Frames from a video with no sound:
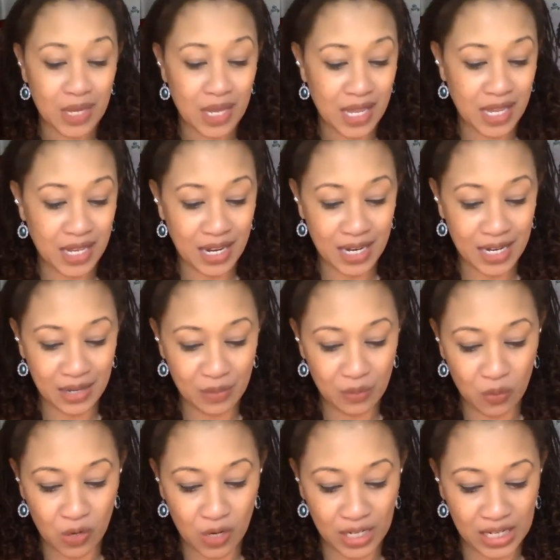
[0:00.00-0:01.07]
and I didn't
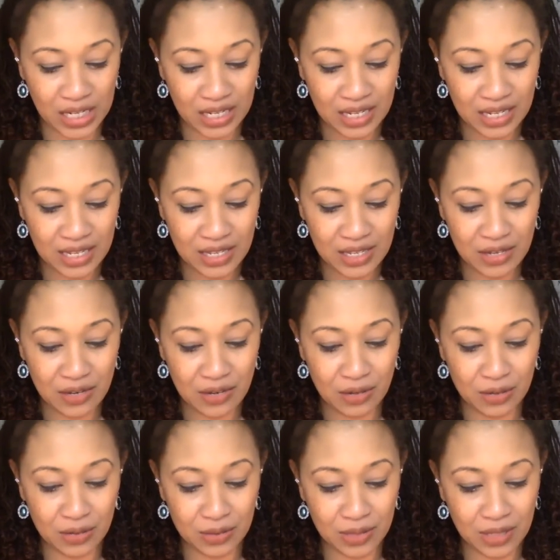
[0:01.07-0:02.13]
want it. You
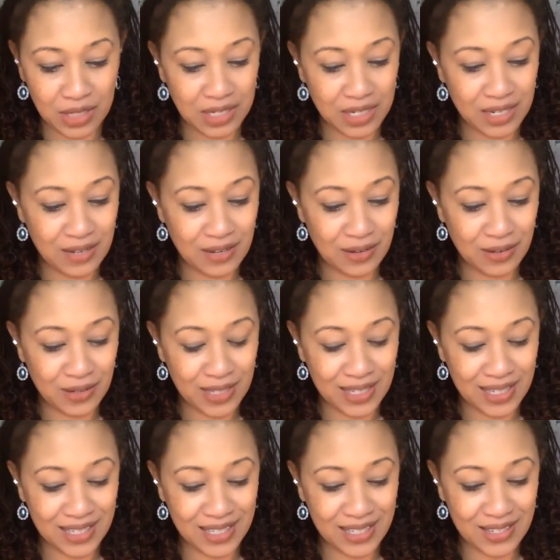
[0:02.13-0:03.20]
know, and you know, you,
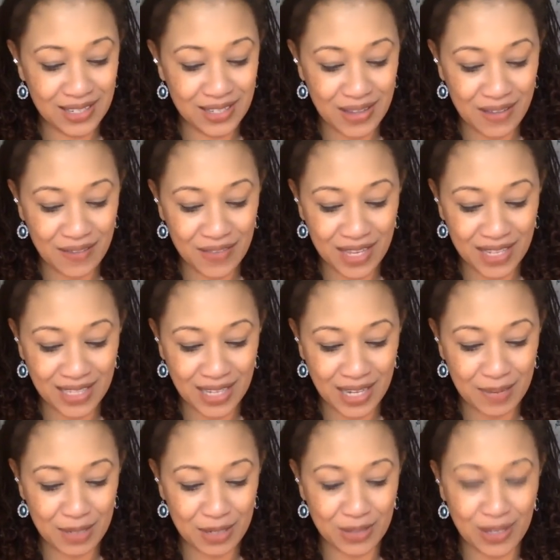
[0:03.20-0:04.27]
you have that
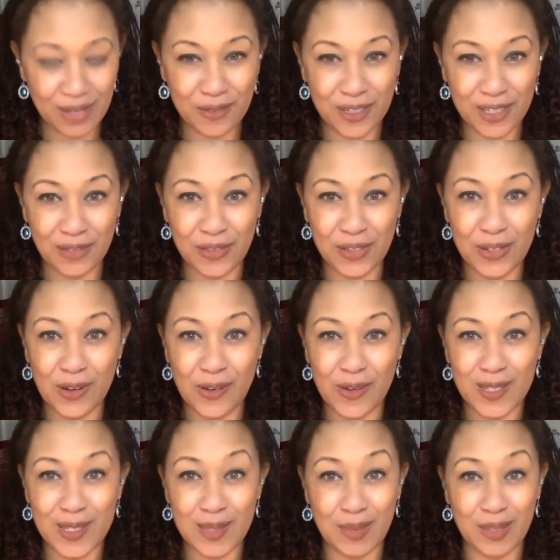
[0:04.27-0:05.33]
time of your life when if you don't
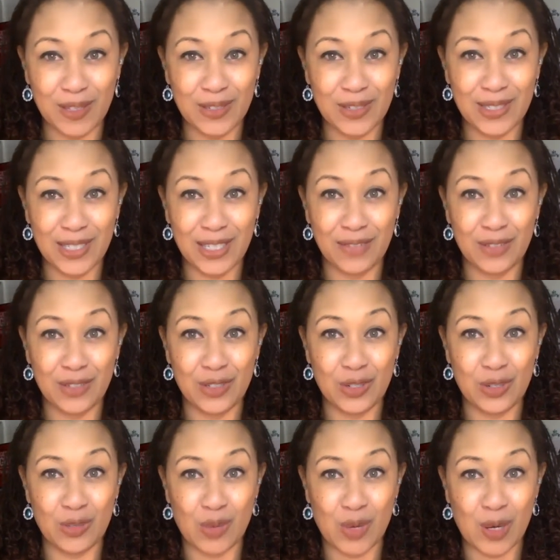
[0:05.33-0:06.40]
want something, you just give it to
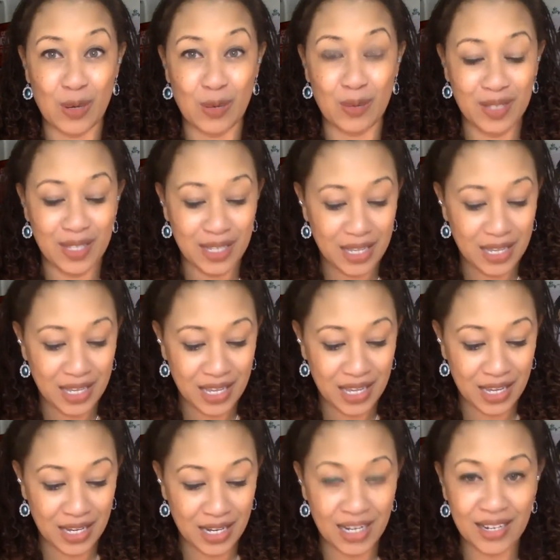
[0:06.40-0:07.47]
your mom.
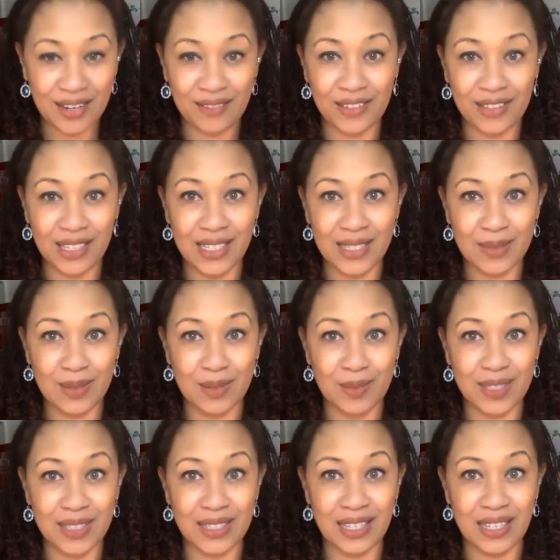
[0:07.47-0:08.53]
And I didn't realize what a
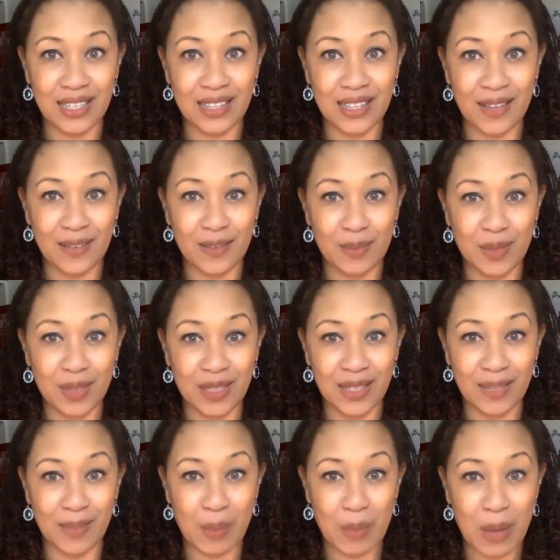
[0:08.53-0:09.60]
mistake that would be, that
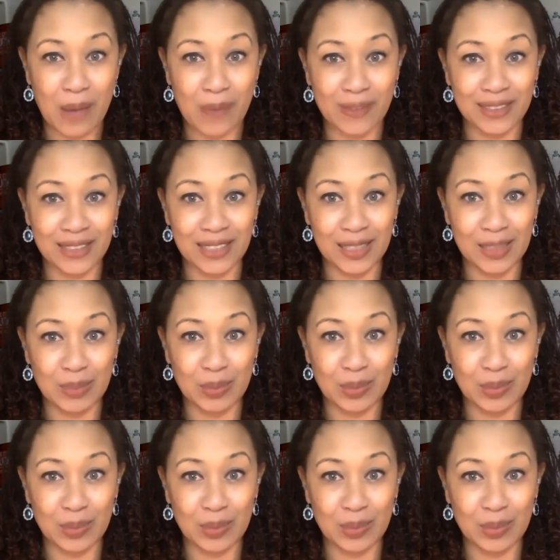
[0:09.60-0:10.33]
my mom would keep